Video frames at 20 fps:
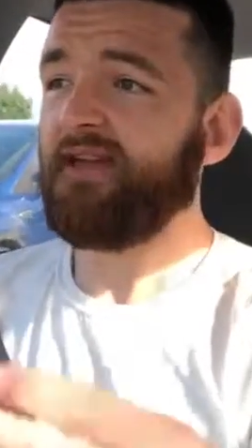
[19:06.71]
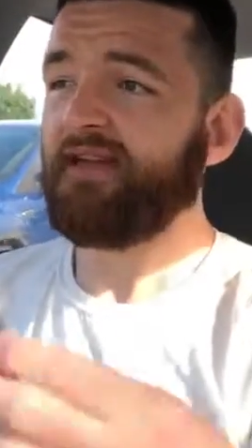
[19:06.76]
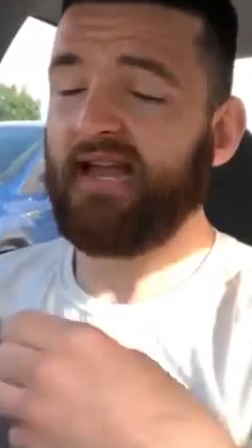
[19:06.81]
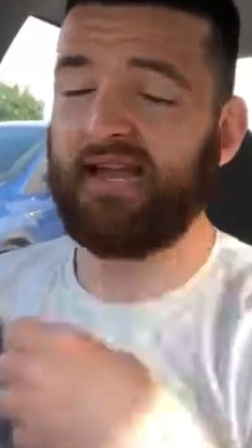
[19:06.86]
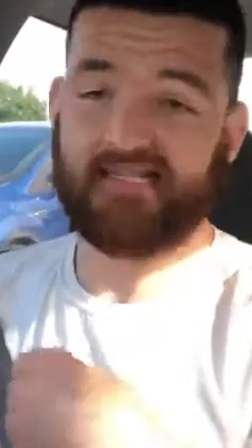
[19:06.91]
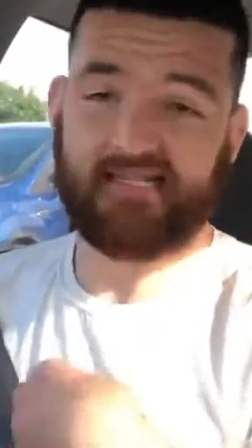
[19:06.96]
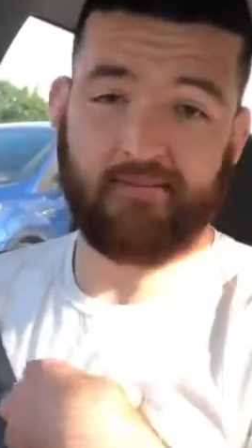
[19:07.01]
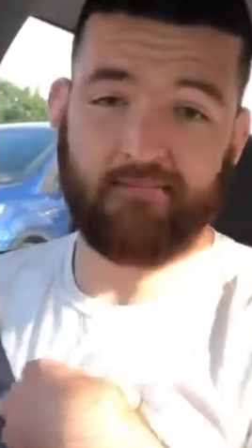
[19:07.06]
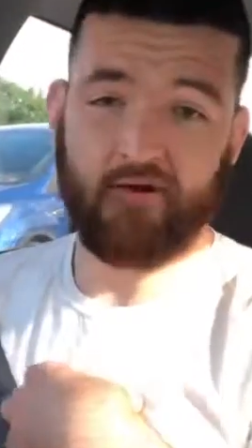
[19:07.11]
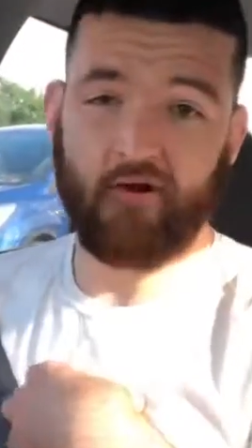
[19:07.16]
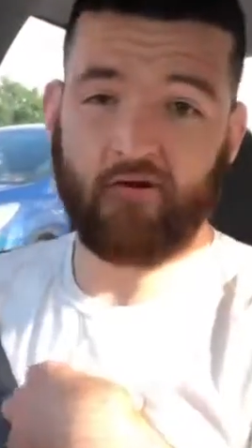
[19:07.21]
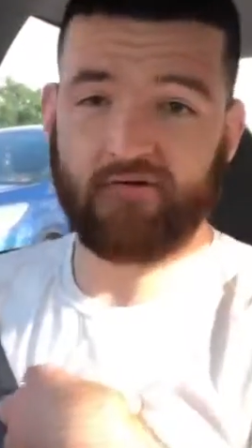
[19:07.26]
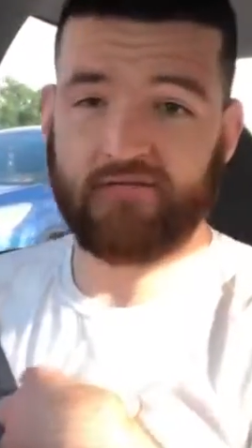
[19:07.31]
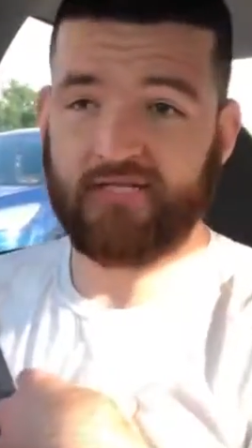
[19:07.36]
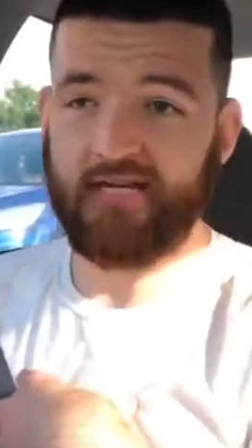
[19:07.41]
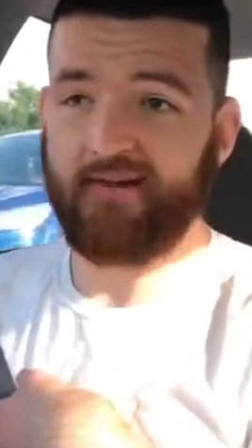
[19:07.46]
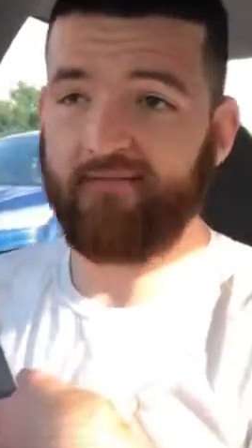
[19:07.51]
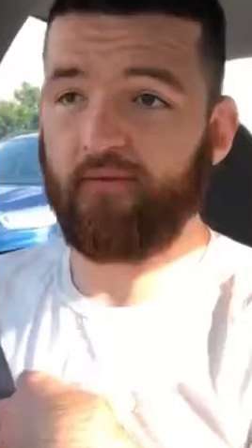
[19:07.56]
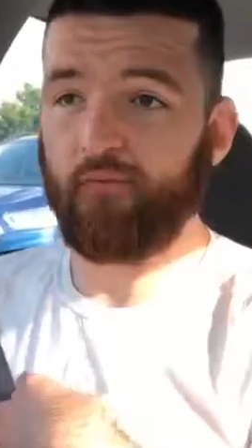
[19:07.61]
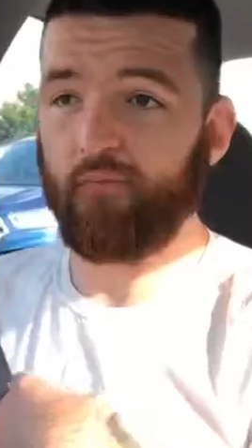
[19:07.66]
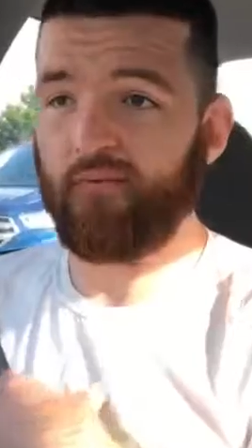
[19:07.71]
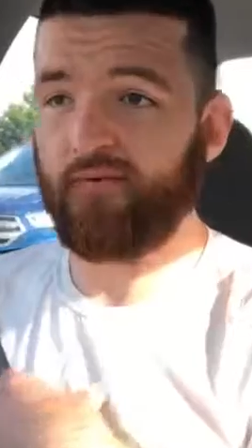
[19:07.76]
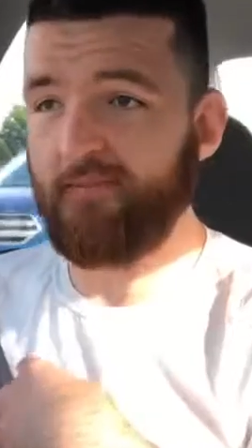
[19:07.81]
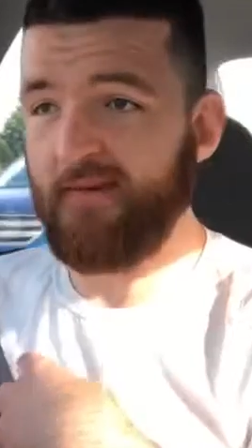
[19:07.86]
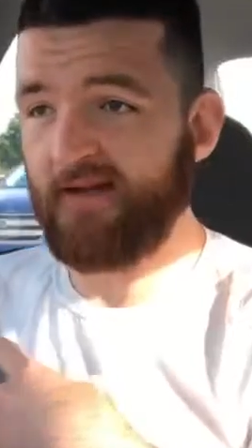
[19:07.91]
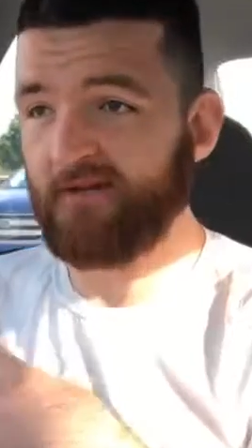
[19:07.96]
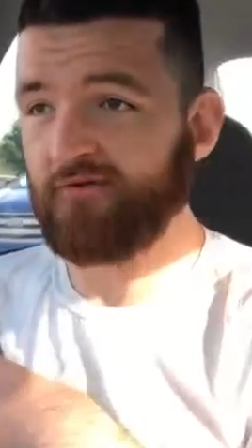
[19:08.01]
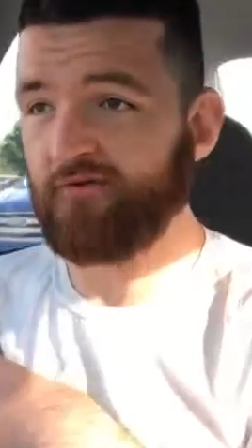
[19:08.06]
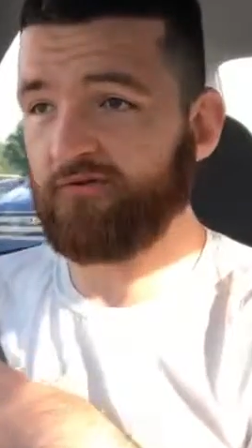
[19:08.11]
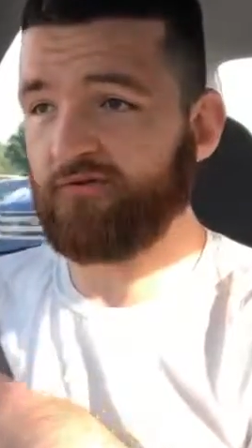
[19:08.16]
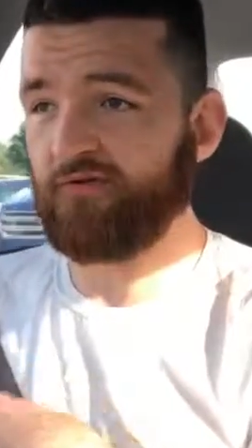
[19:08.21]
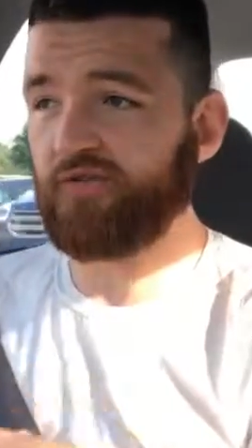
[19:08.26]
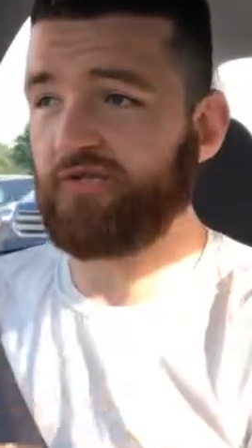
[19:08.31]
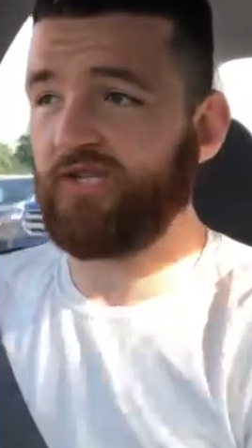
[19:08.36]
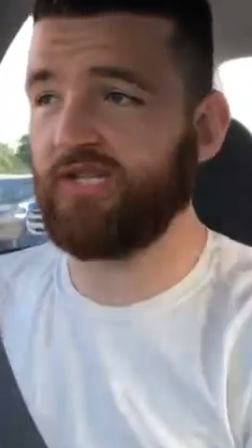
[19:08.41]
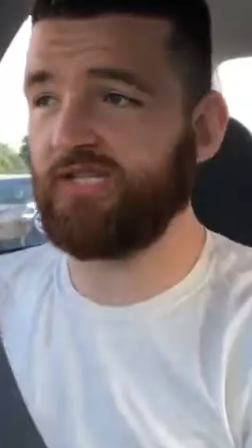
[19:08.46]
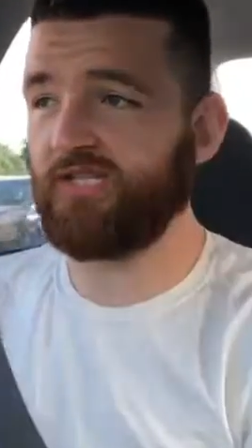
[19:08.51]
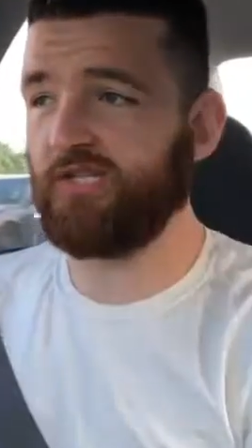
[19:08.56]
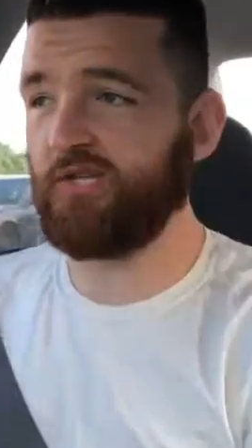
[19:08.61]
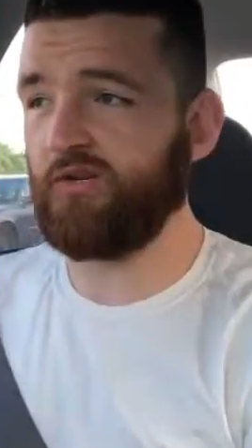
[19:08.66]
Guys, I'm Coach David with Metro
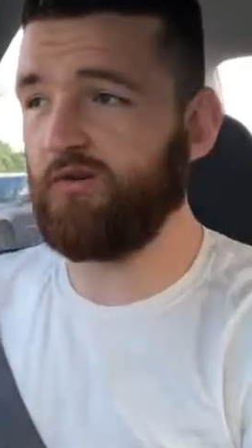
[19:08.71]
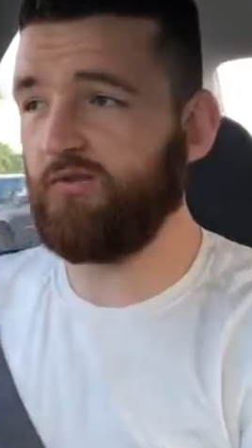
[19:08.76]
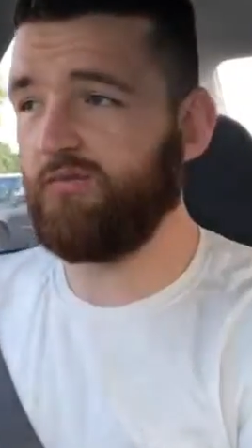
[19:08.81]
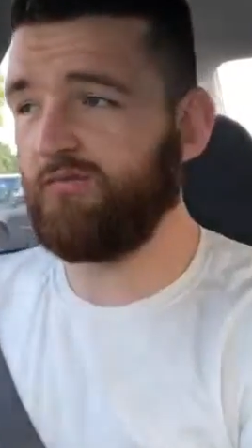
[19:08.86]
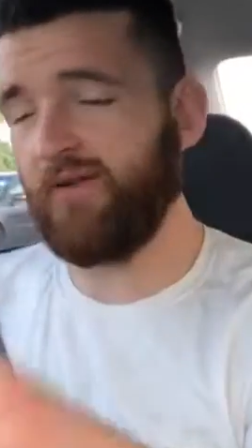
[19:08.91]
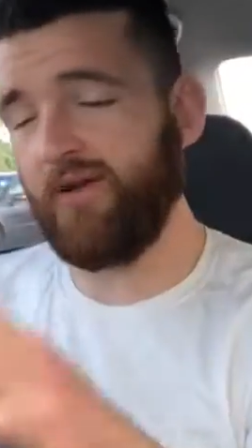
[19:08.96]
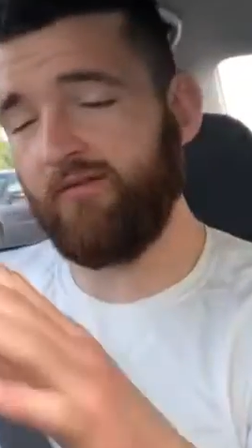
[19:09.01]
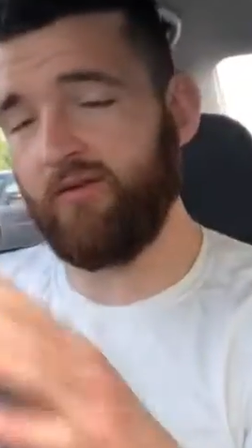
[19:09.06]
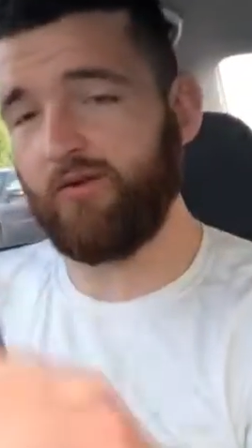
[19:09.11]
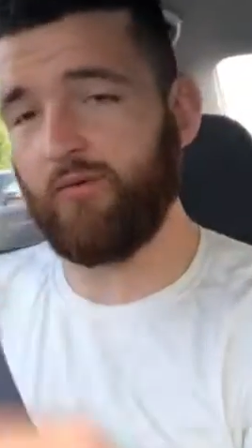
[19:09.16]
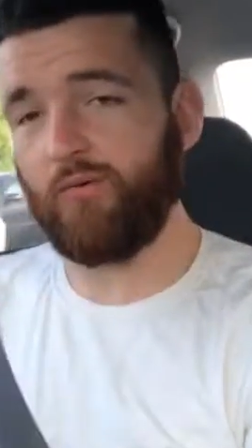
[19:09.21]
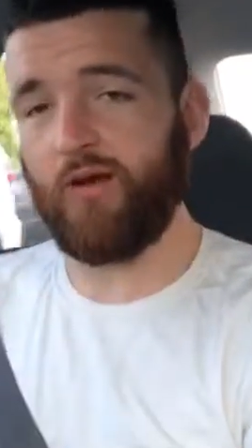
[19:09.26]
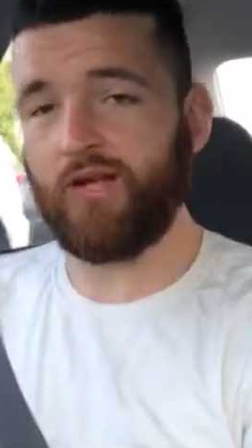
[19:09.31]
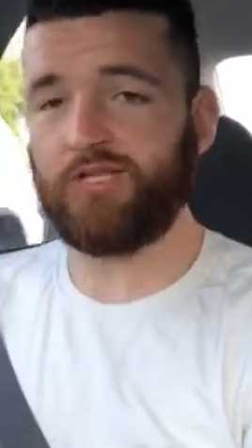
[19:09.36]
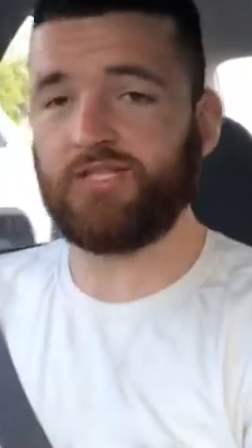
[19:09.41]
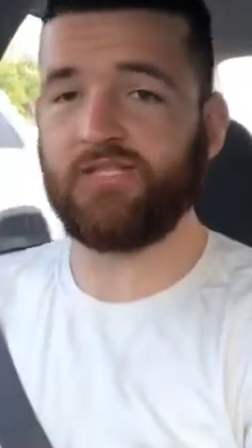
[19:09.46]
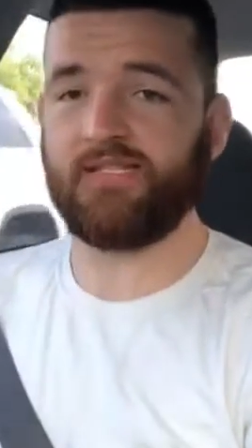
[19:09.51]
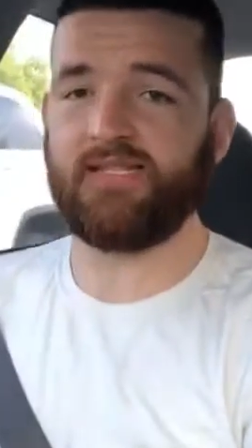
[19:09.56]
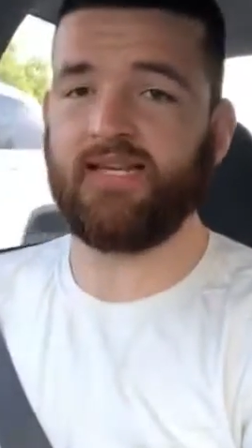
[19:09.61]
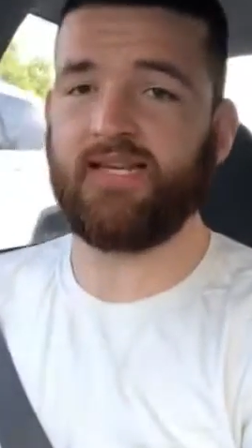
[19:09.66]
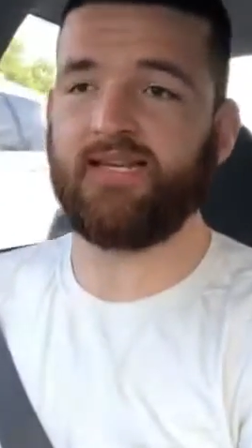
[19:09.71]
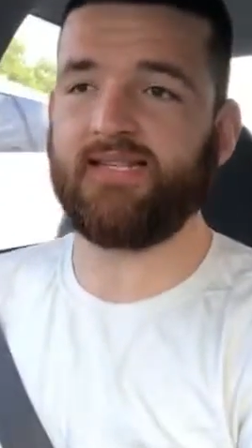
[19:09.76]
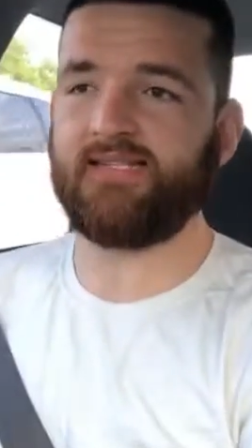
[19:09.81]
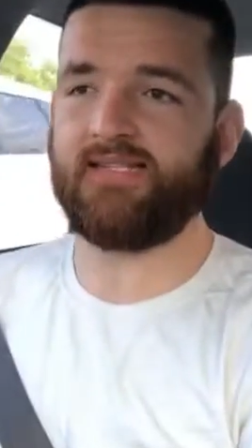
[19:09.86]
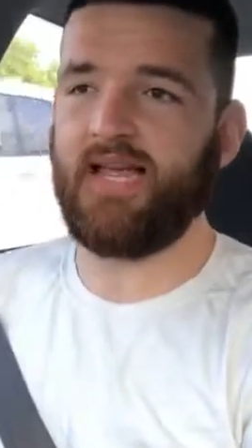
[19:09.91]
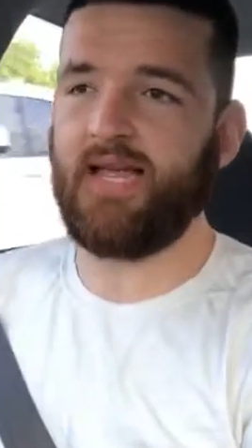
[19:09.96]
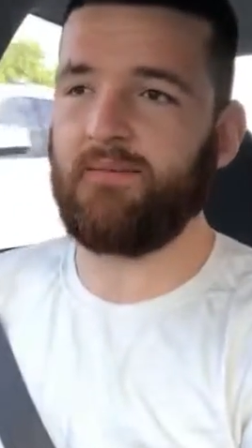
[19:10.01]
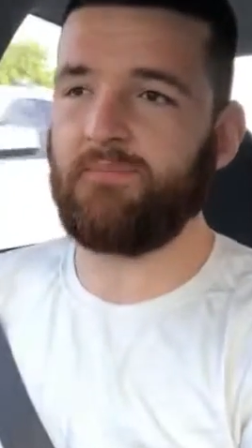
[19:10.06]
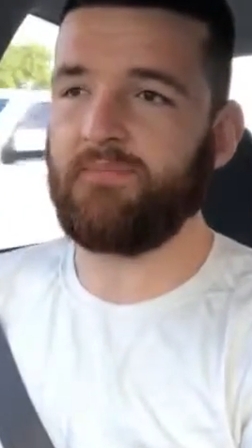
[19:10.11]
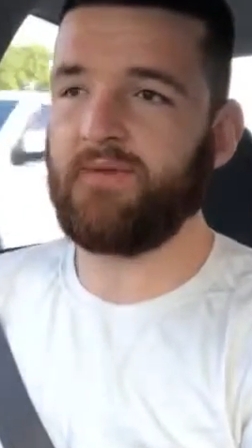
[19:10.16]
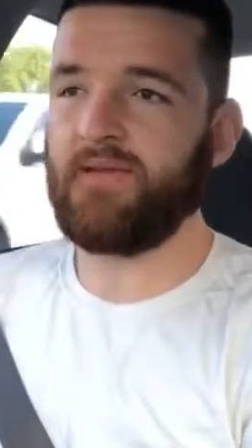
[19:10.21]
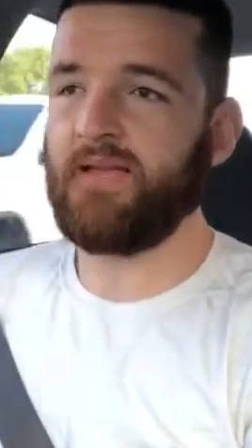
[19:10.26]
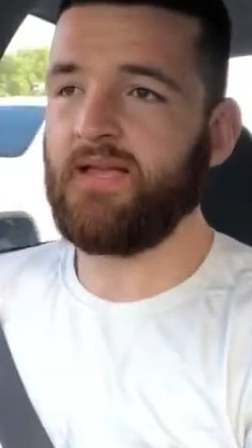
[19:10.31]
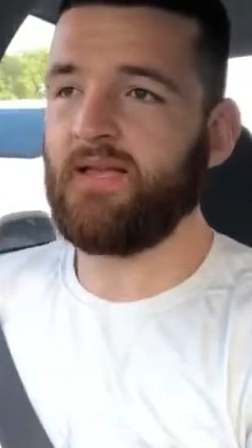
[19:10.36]
Jiu-Jitsu. If you have any questions, hit us up.